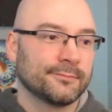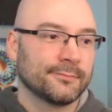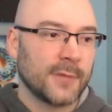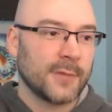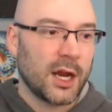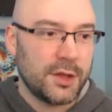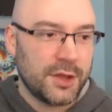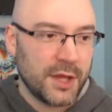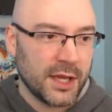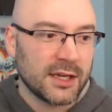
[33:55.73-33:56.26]
Are
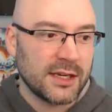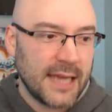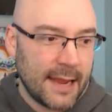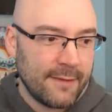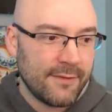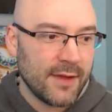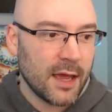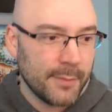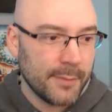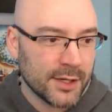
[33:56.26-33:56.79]
you thinking
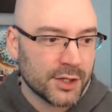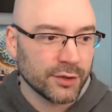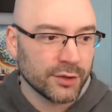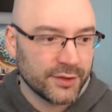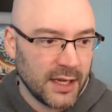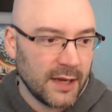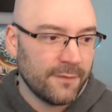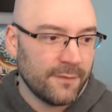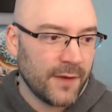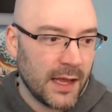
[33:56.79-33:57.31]
Davion Mitchell's
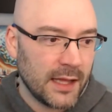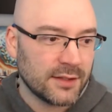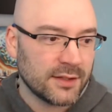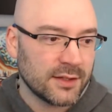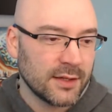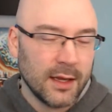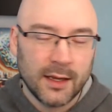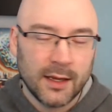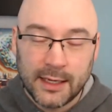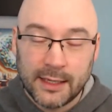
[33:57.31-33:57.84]
defense?
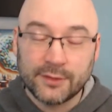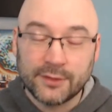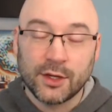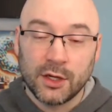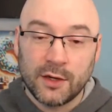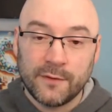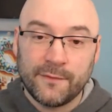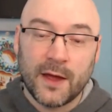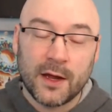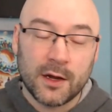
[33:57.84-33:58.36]
He's a good
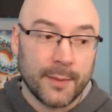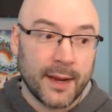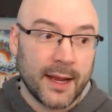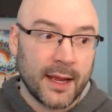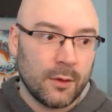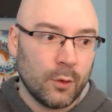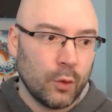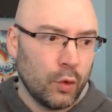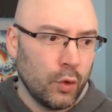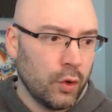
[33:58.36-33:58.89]
defender, man.
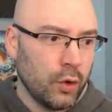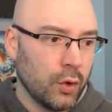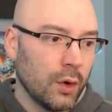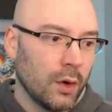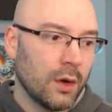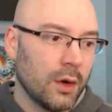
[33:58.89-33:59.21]
Woo!